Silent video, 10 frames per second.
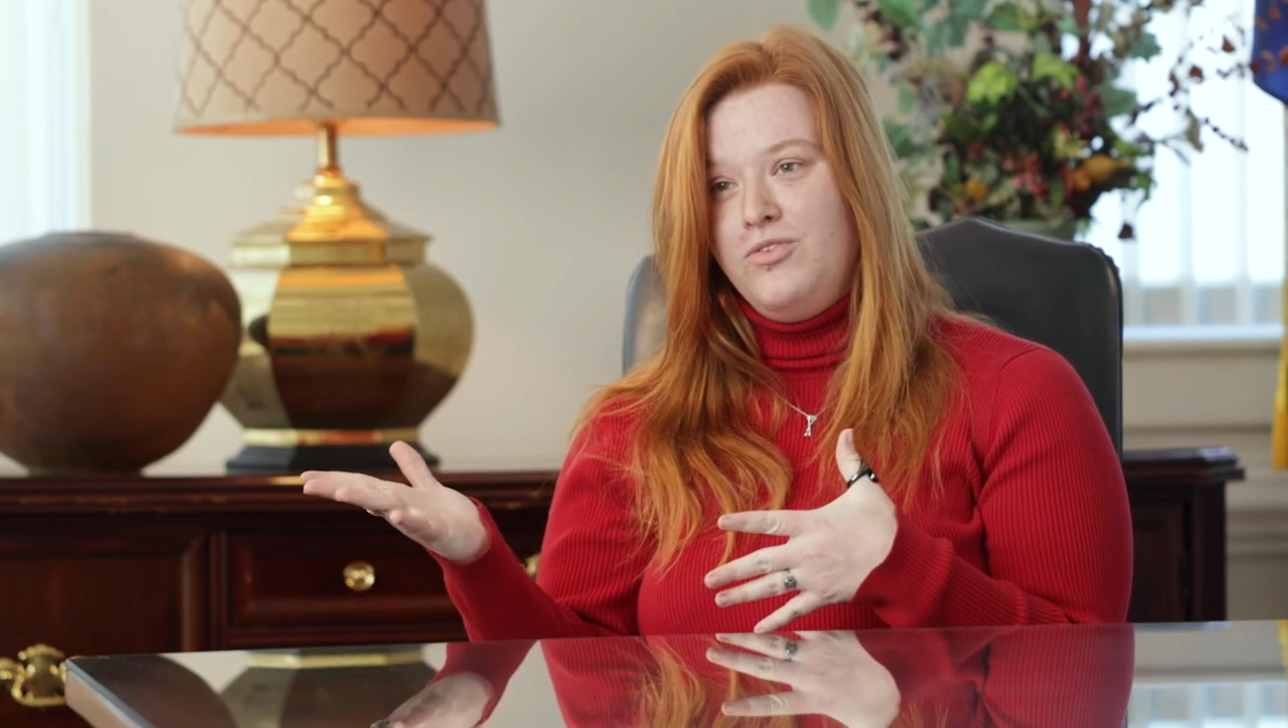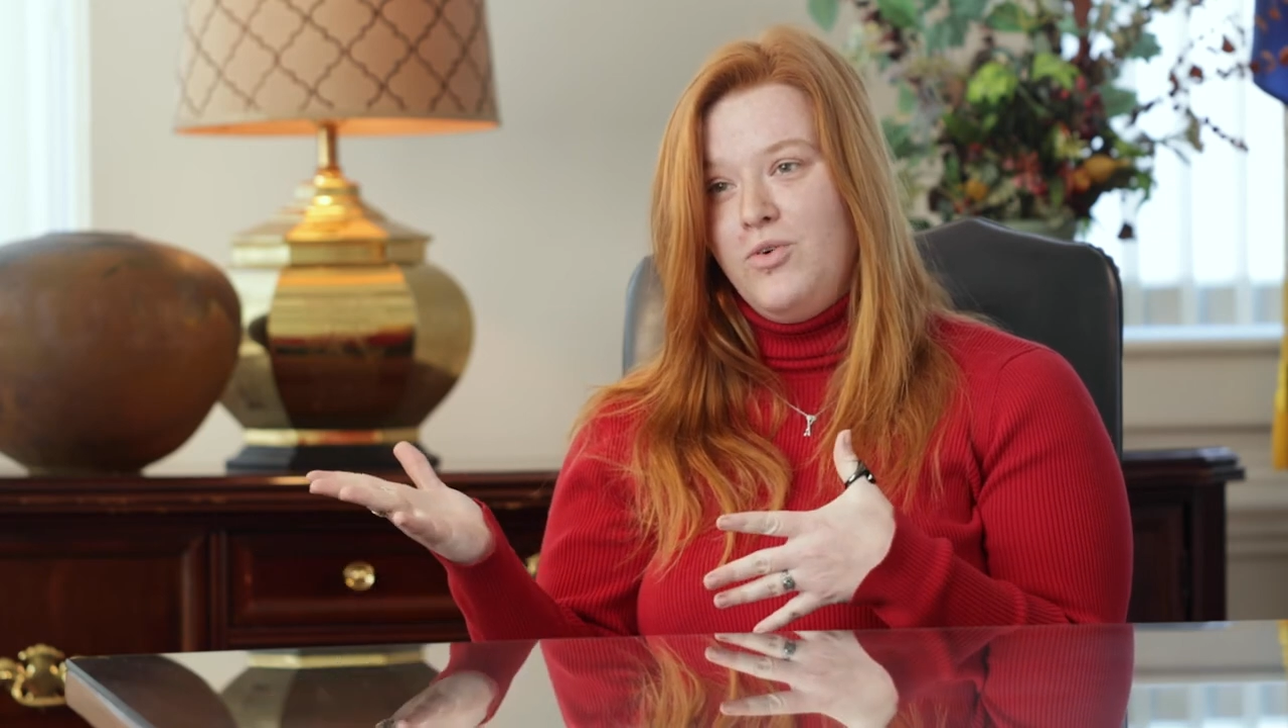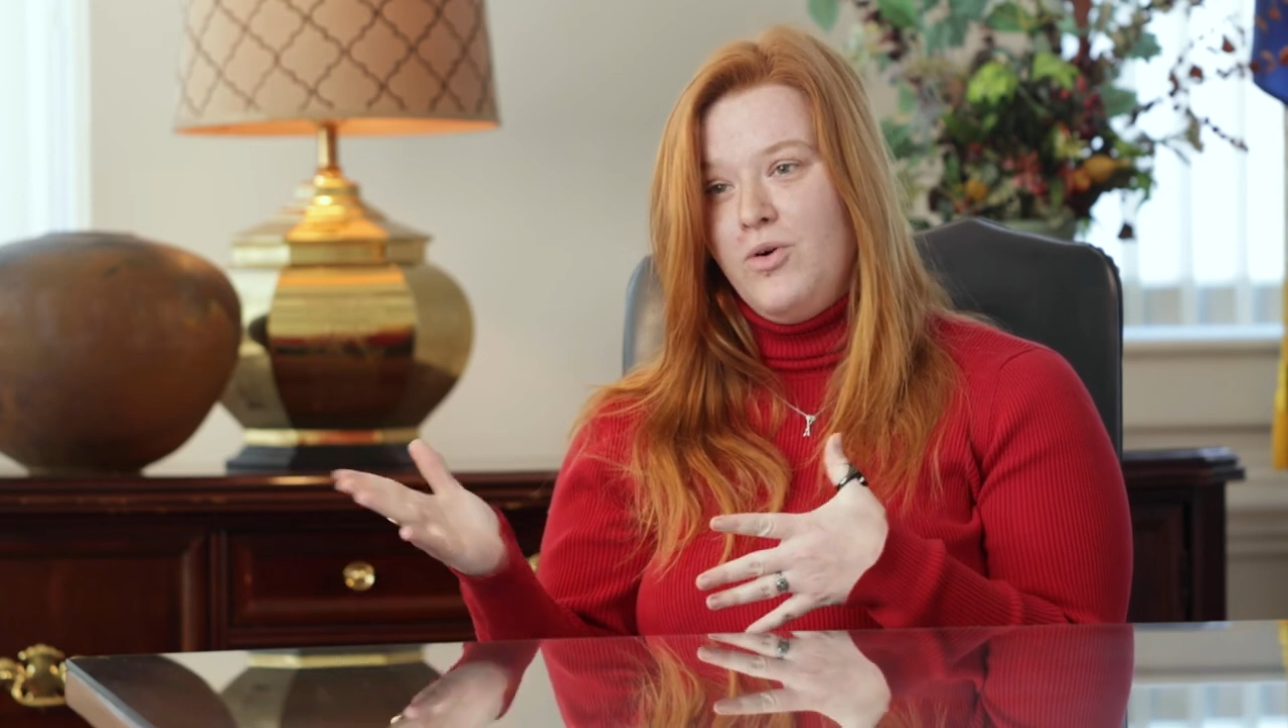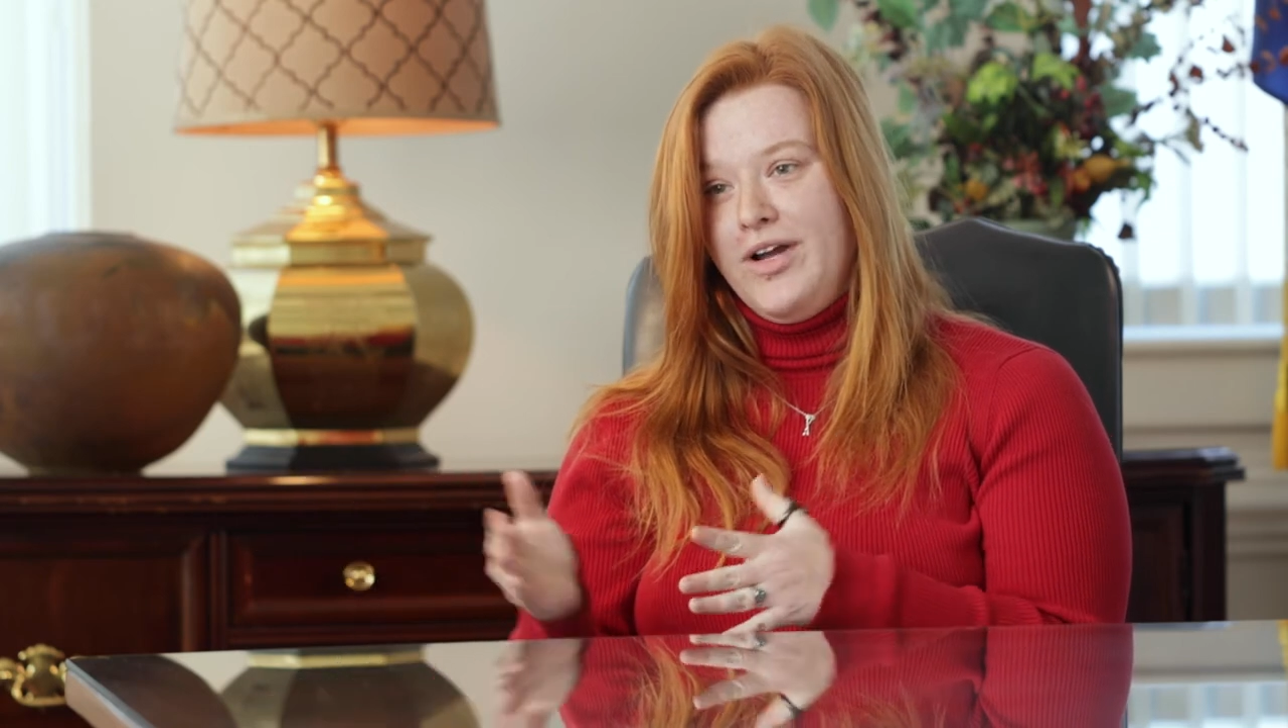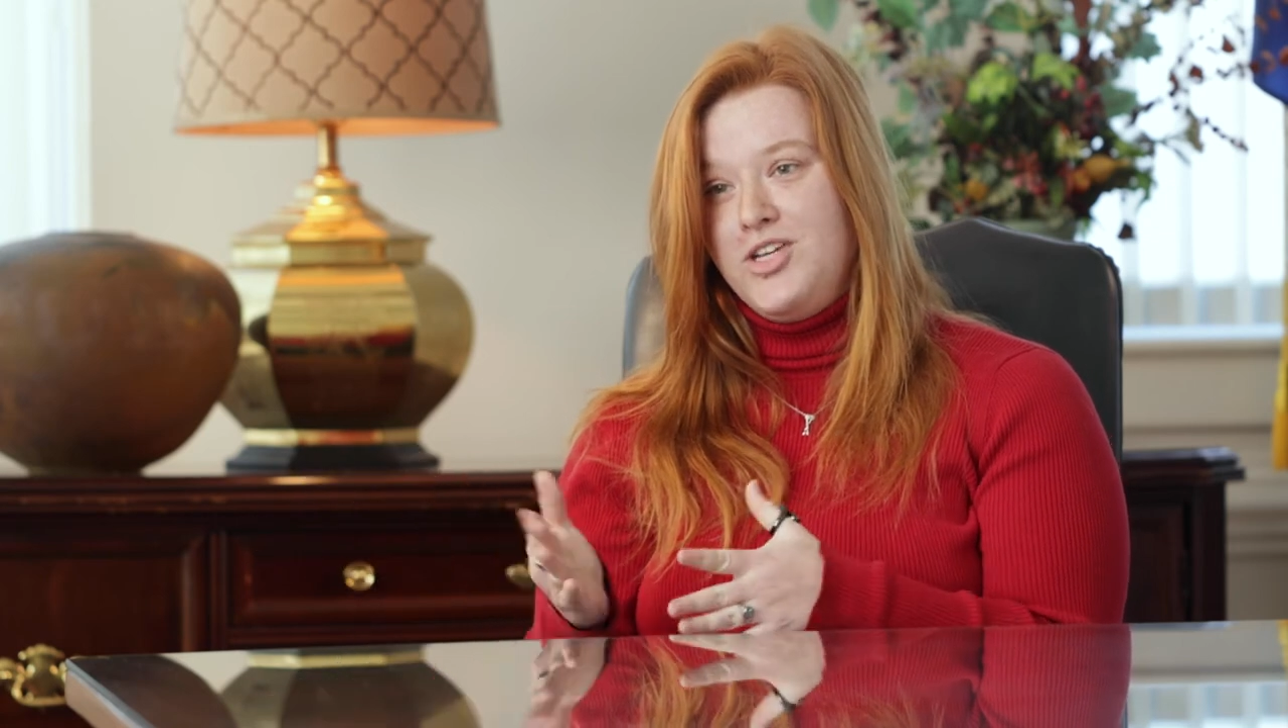
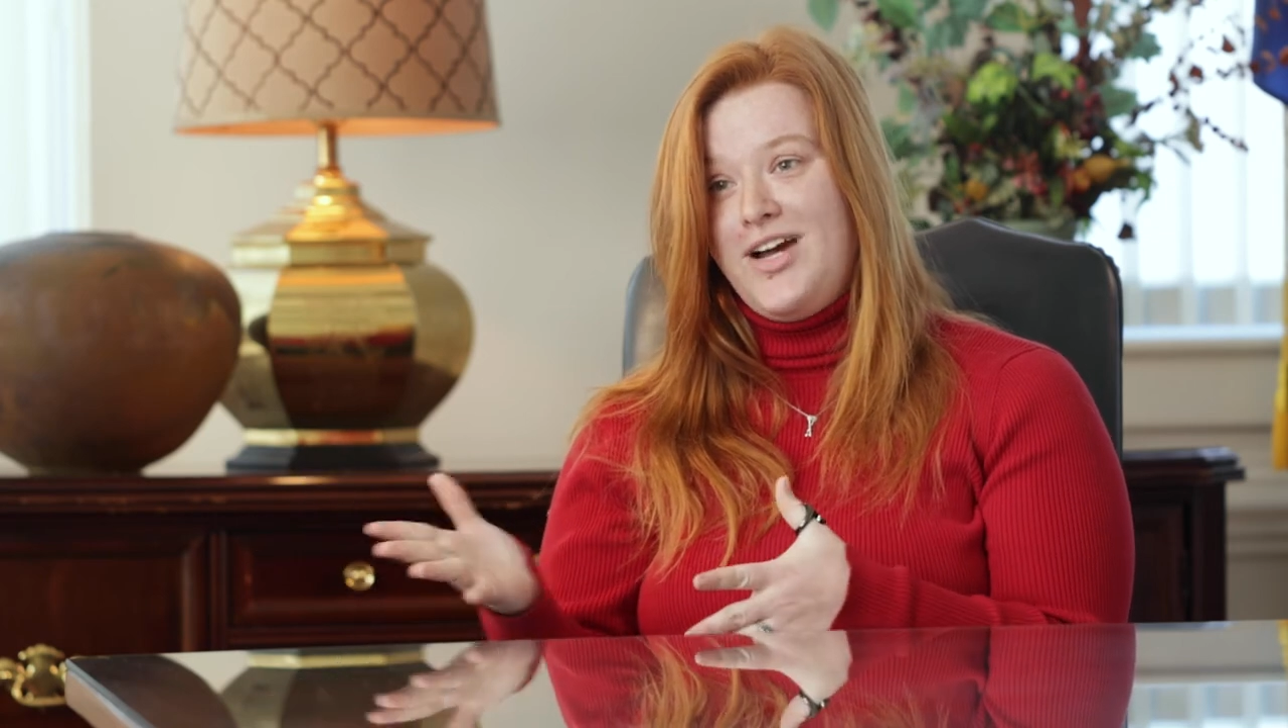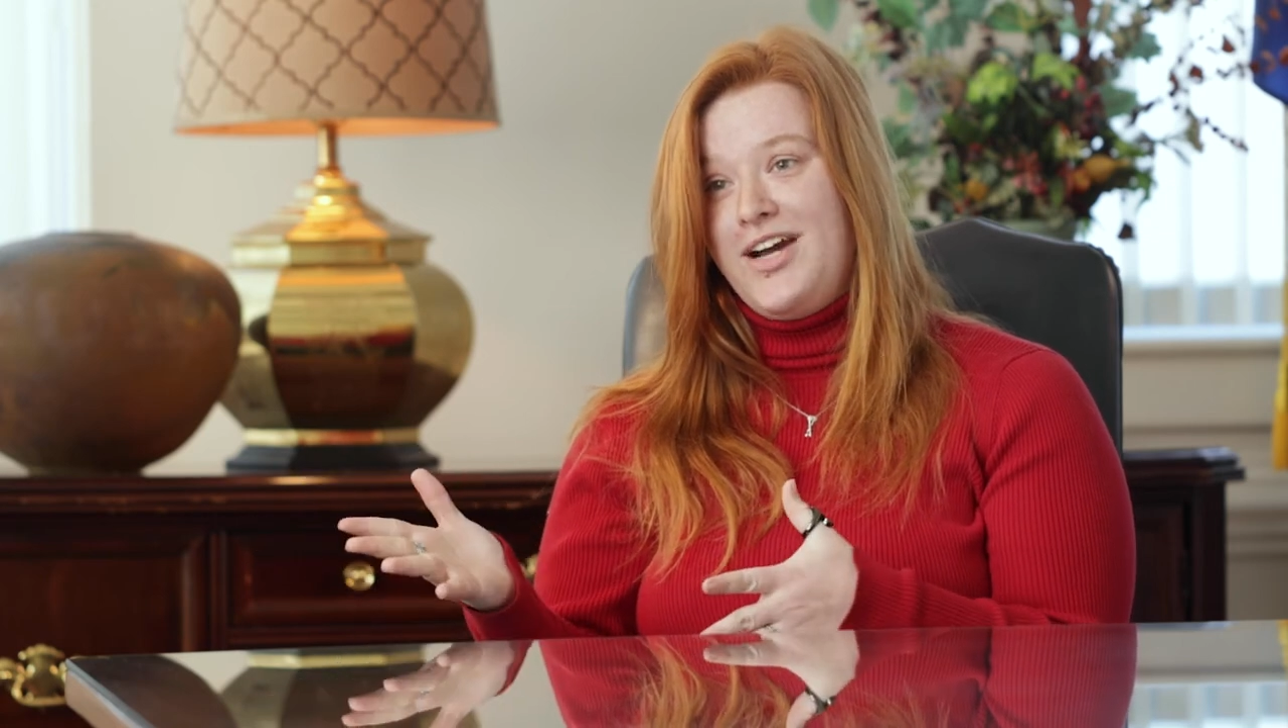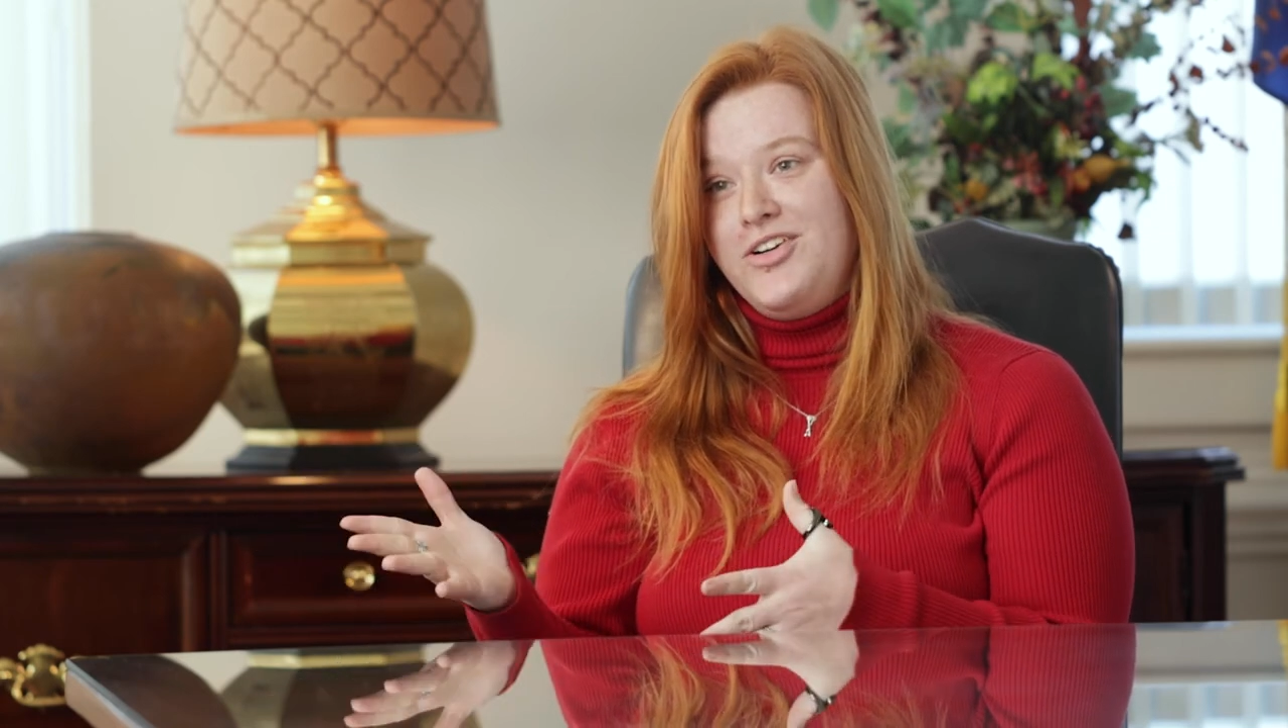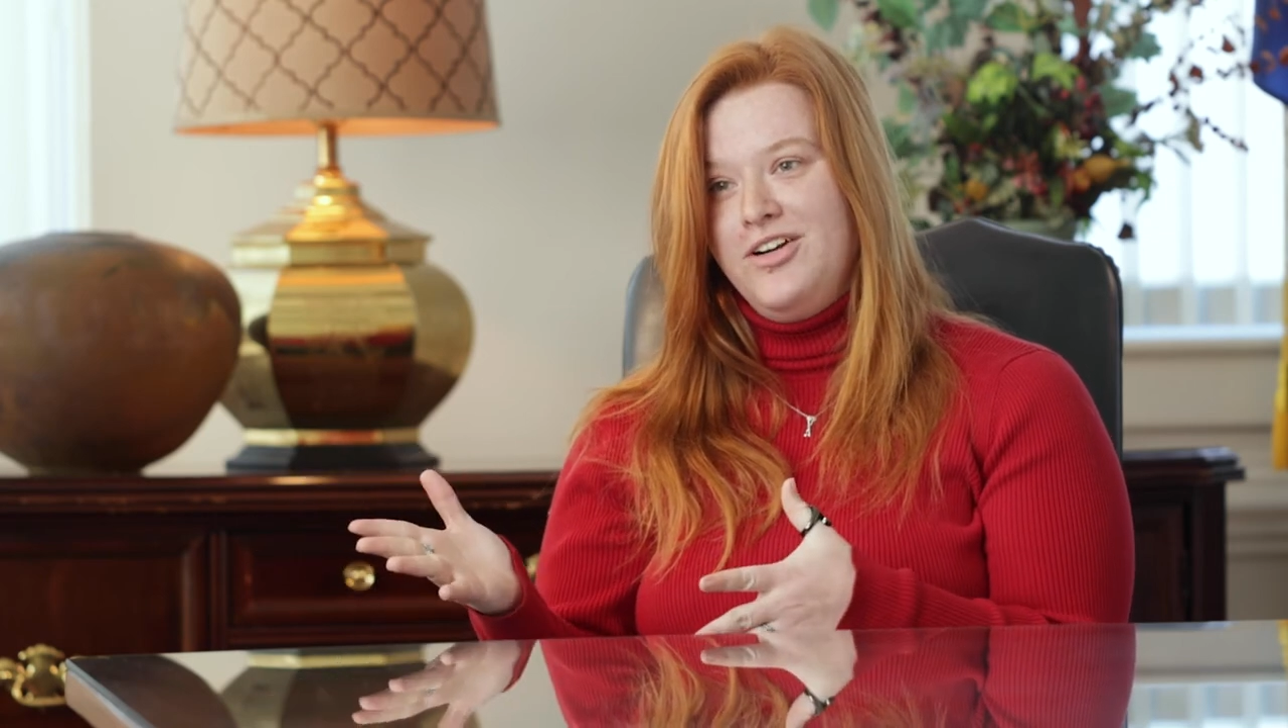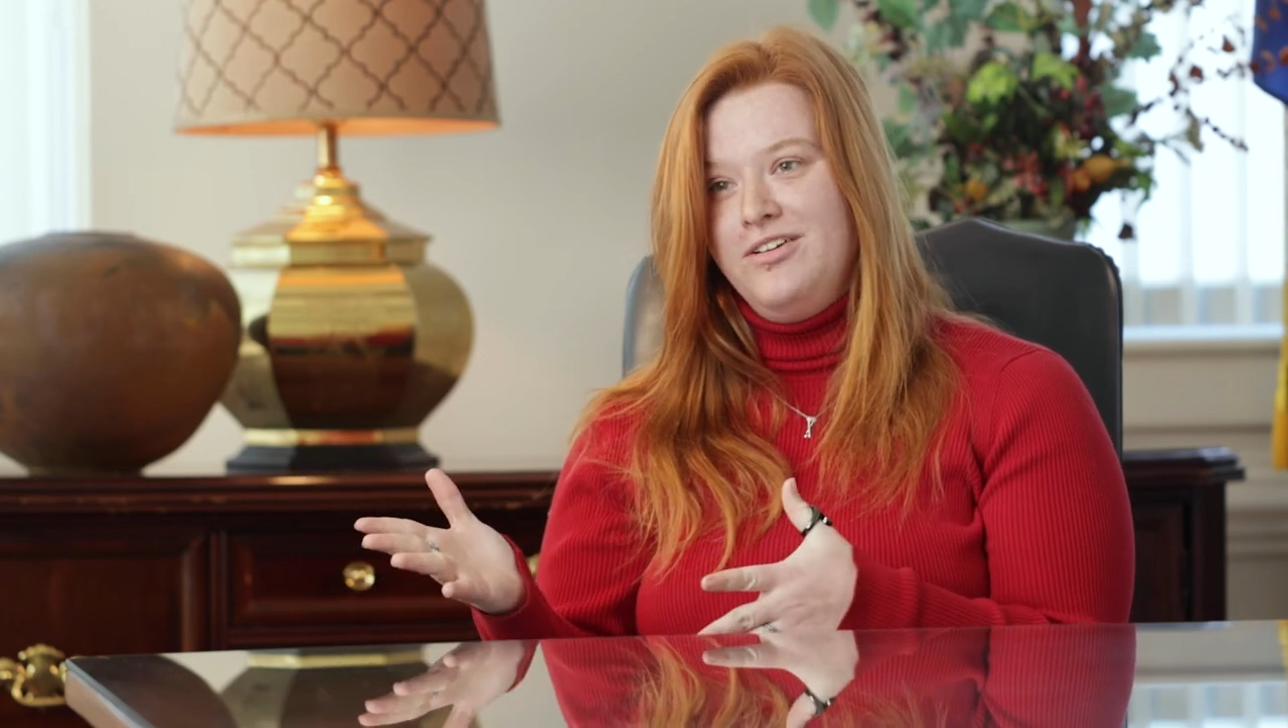for a
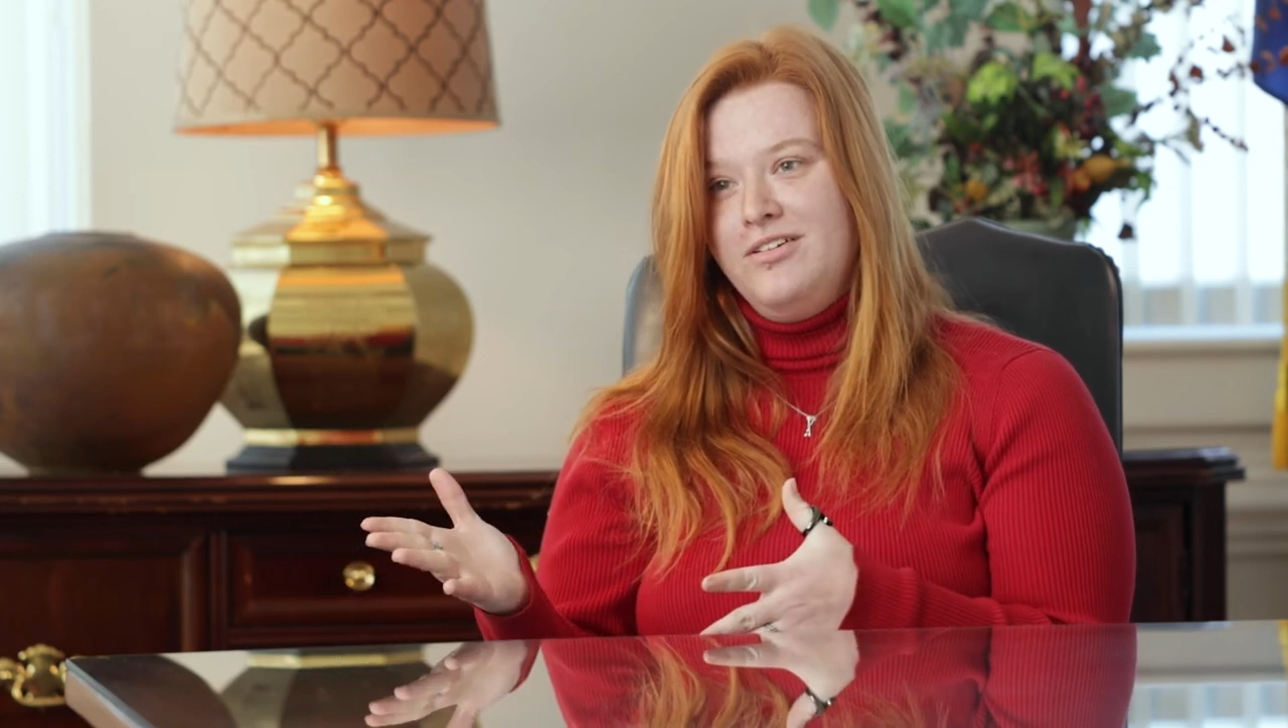tractor.